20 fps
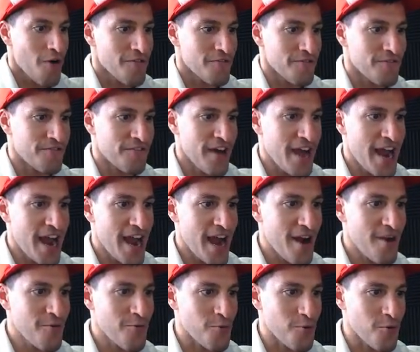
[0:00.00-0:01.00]

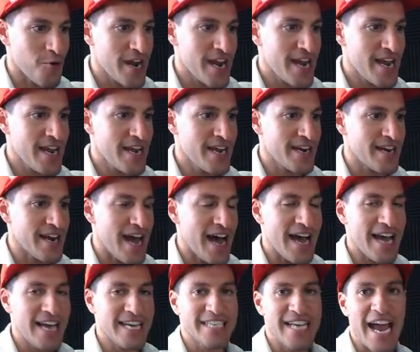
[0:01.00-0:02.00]
Very
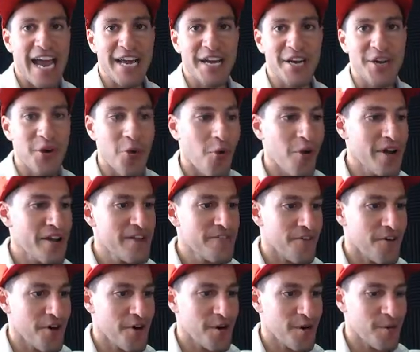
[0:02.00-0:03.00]
nice. A
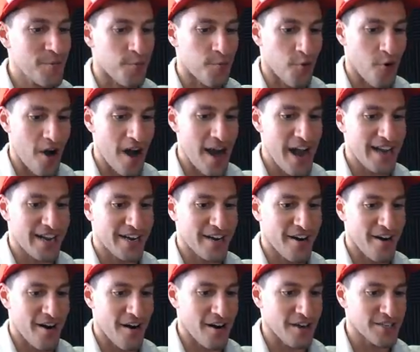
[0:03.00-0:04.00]
Noivern break
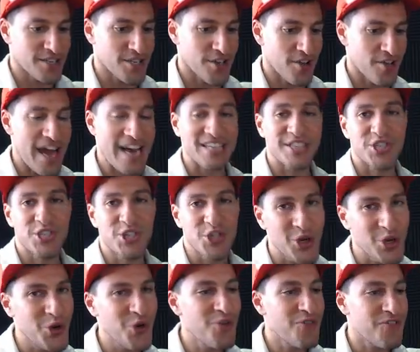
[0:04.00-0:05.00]
card. So that is
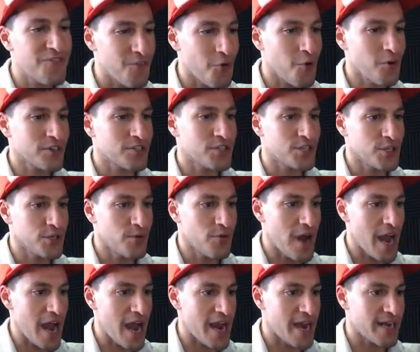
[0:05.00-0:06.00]

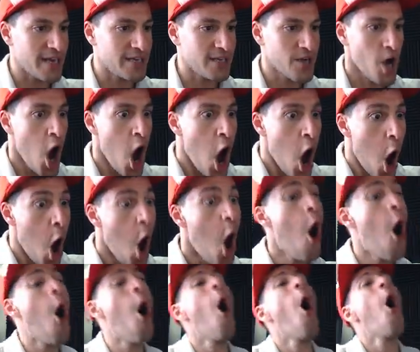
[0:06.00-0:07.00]
2-4-2 and...
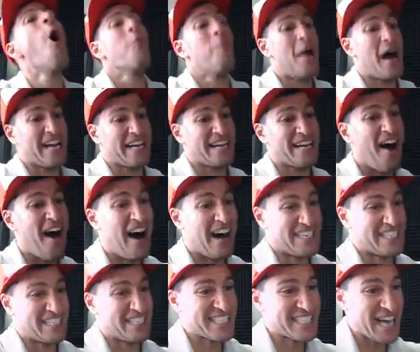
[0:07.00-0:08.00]
Oh my
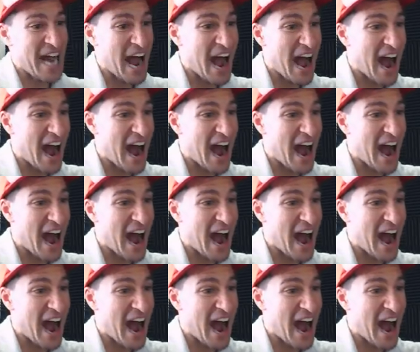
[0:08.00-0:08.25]
gosh.